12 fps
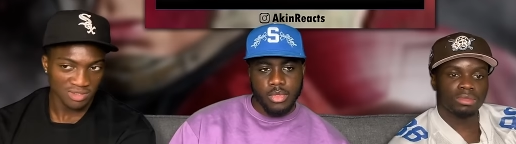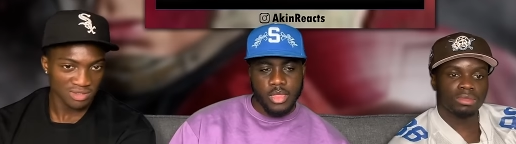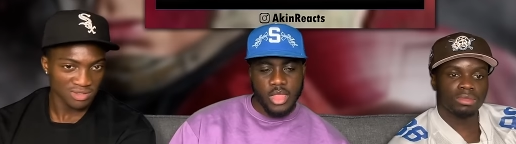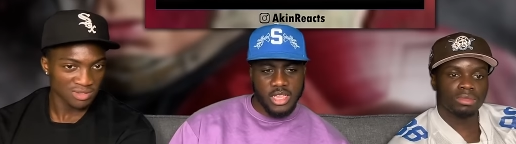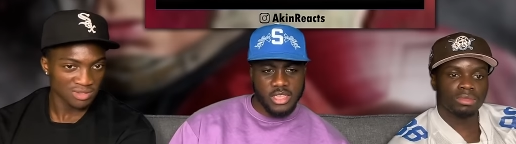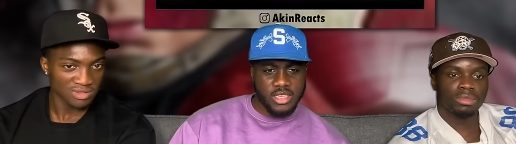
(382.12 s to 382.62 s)

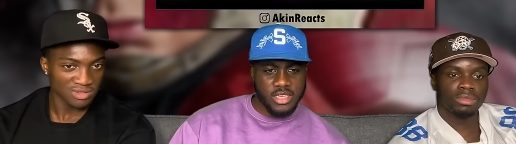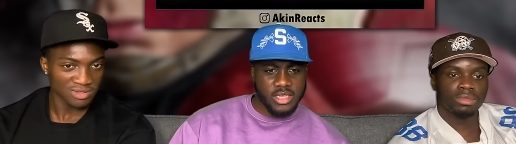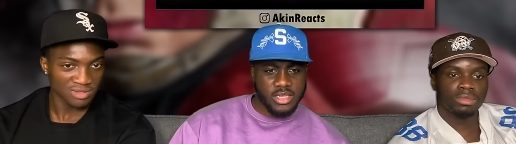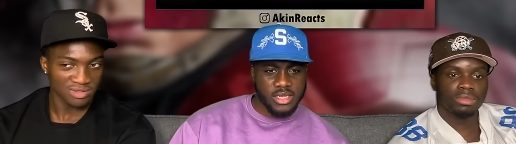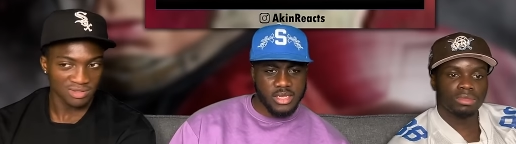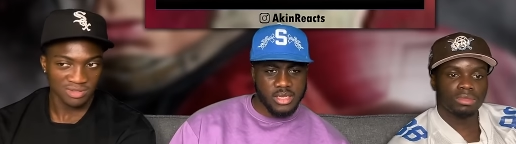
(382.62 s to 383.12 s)

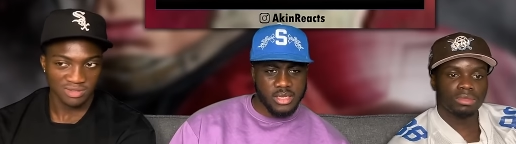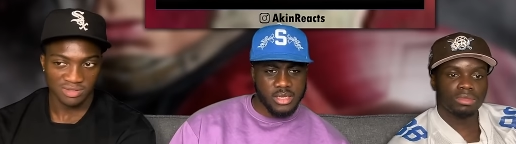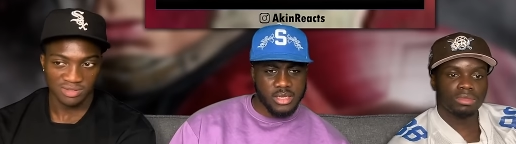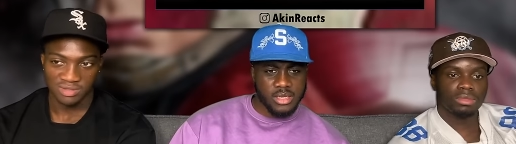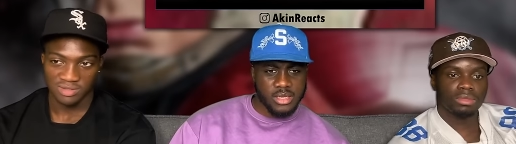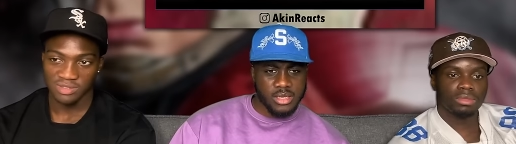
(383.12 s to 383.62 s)
Speaker 1: Nazis?
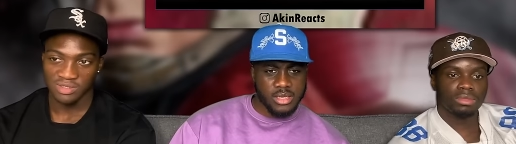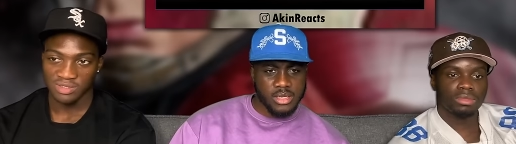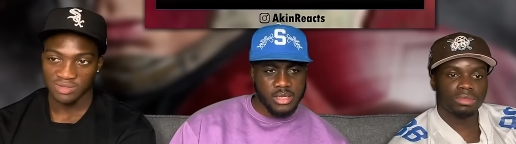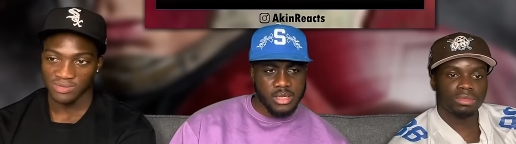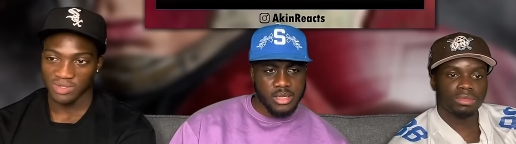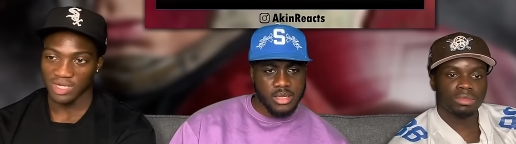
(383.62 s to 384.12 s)

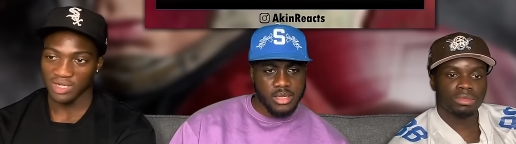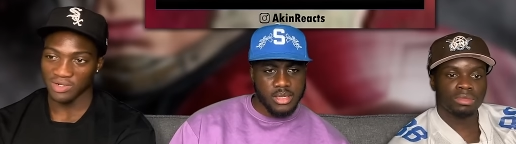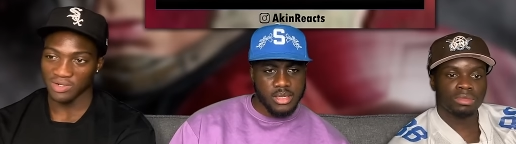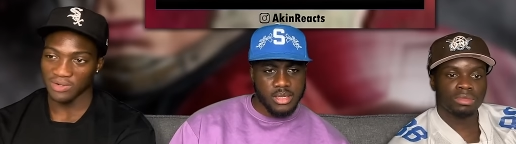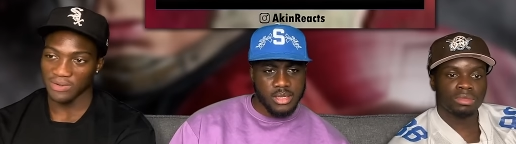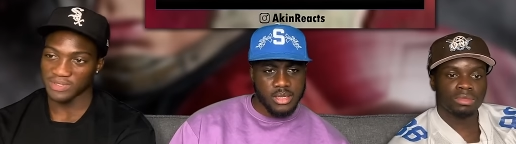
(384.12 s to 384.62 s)
Speaker 2: Wait, how long
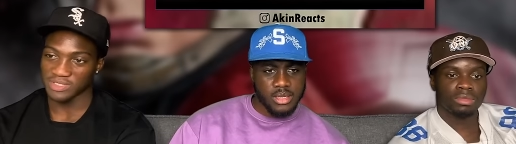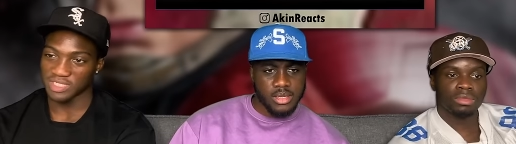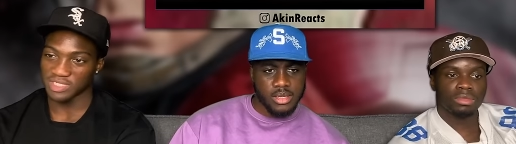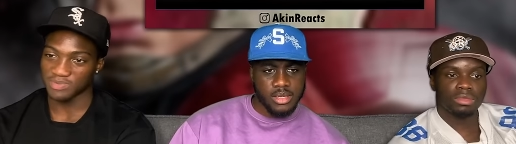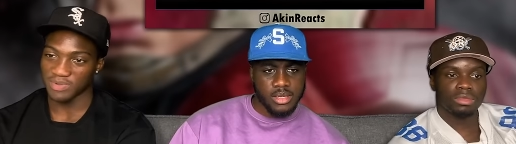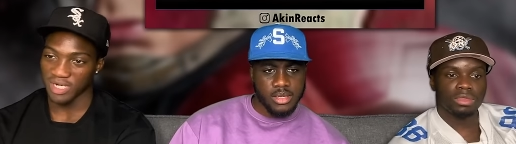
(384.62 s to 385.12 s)
ago was
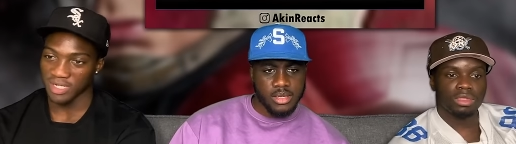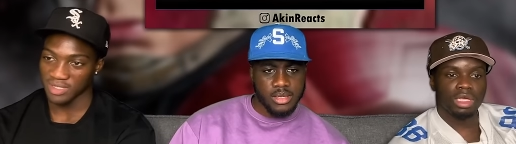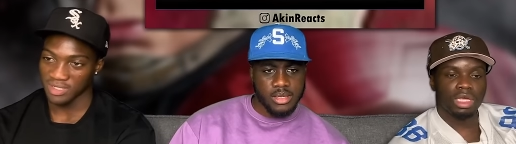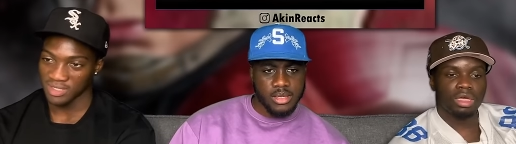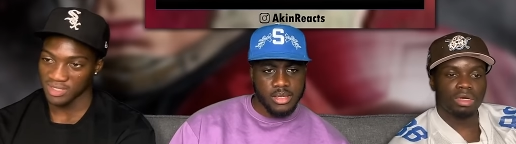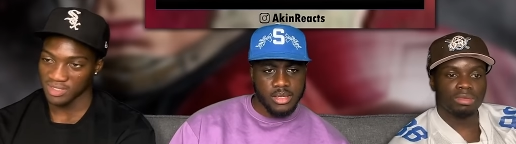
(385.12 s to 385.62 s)
this, bruh?
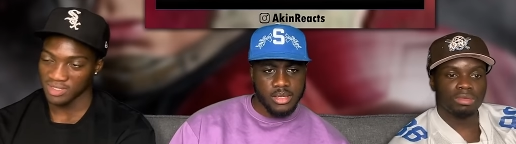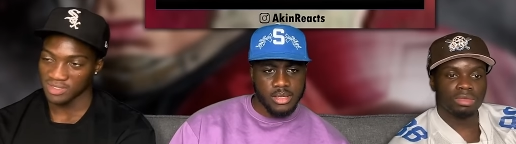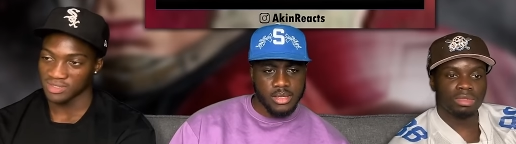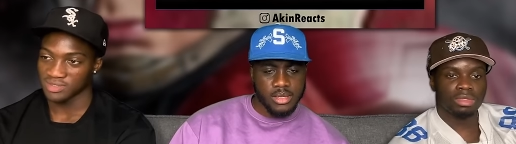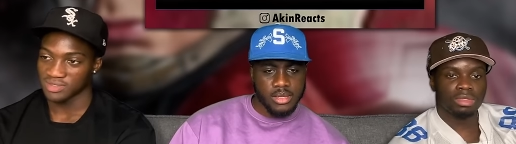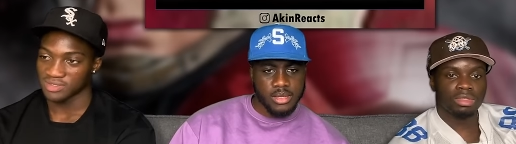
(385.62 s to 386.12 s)
Damn.
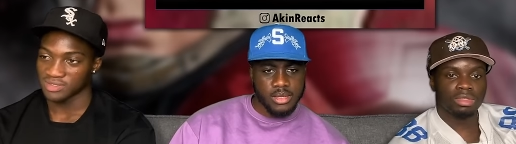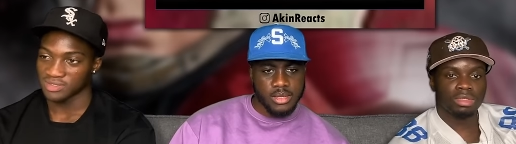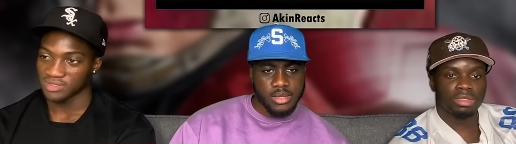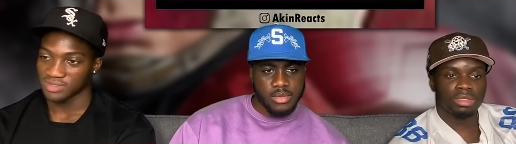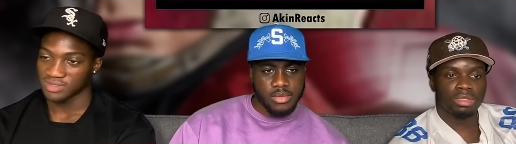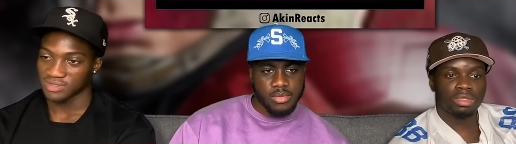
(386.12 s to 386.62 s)

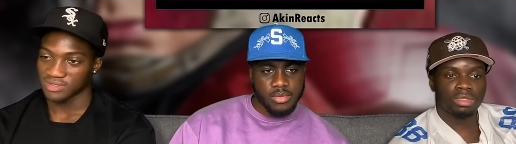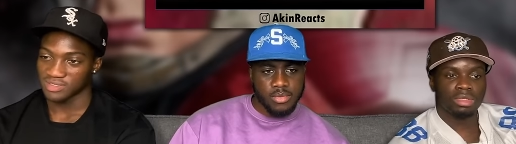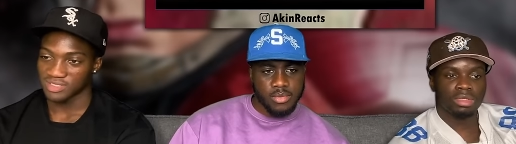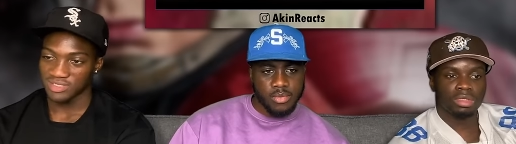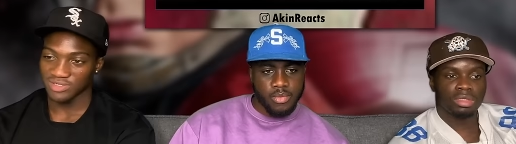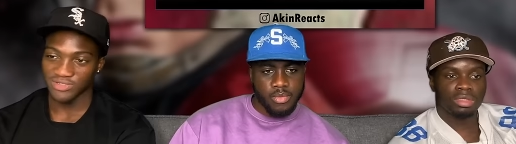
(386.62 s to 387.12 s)

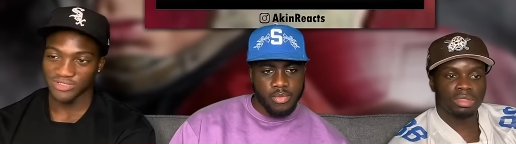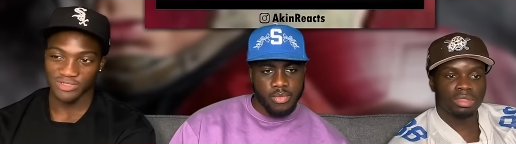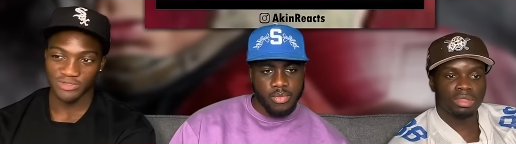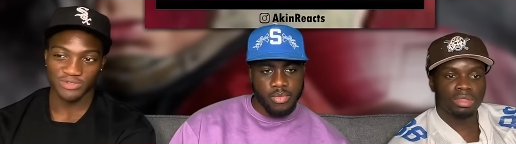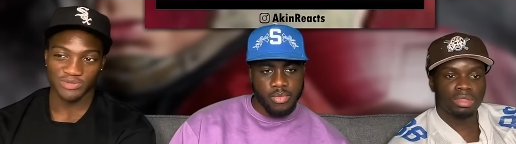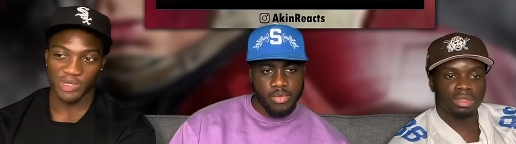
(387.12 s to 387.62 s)
They're still
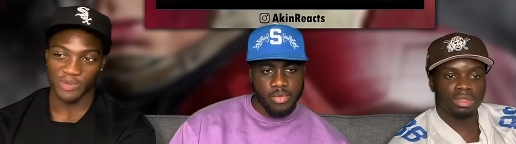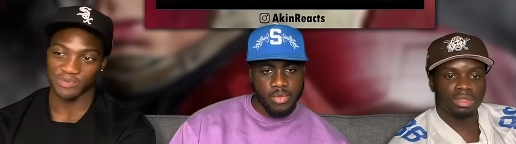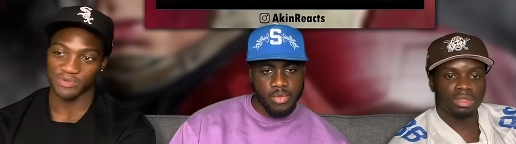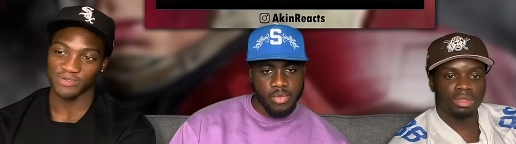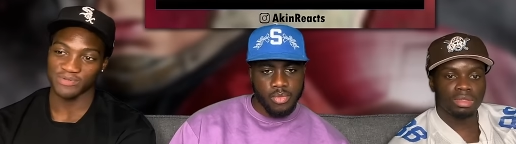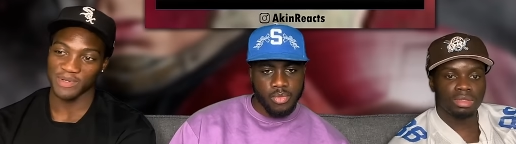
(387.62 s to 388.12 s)
using newspaper,
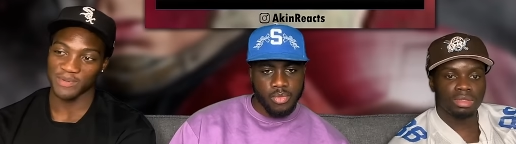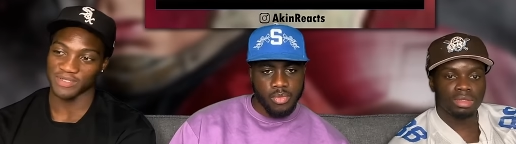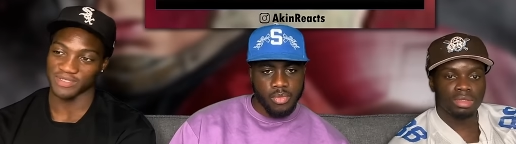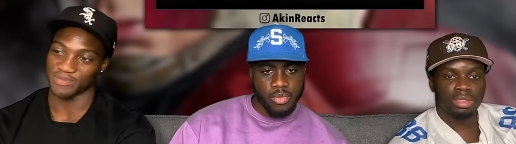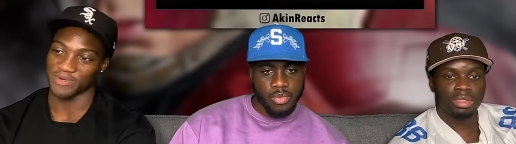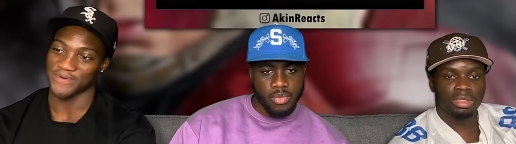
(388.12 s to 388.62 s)

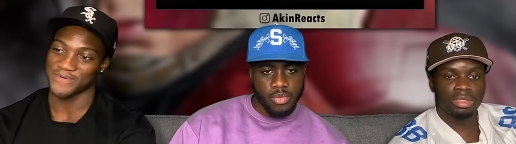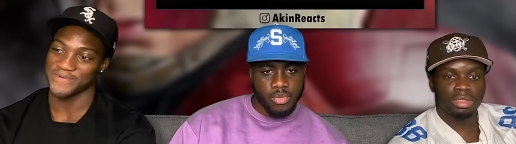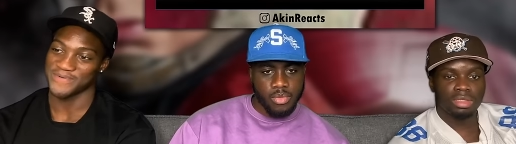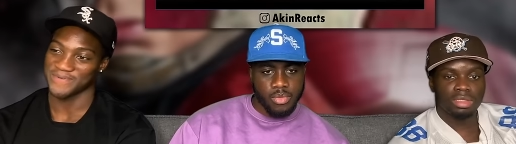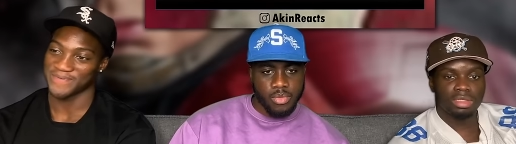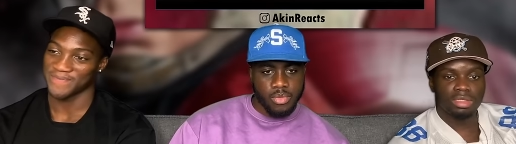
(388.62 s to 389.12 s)
newspapers, bro.
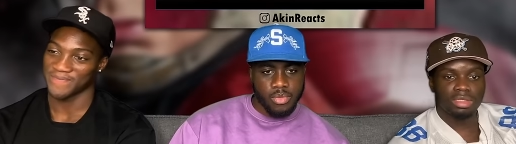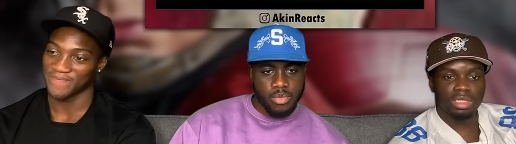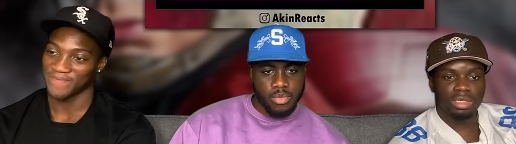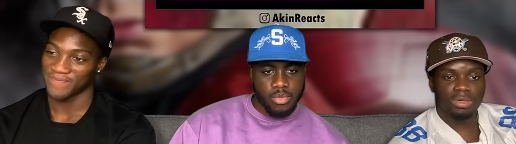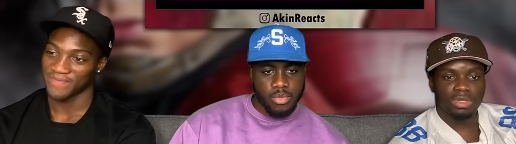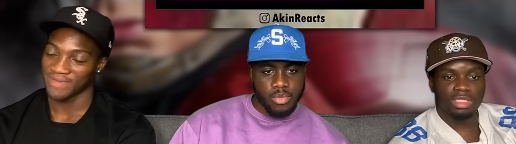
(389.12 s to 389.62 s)

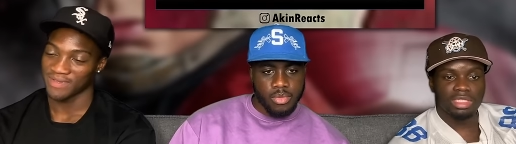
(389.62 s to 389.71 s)
That boy Rogers.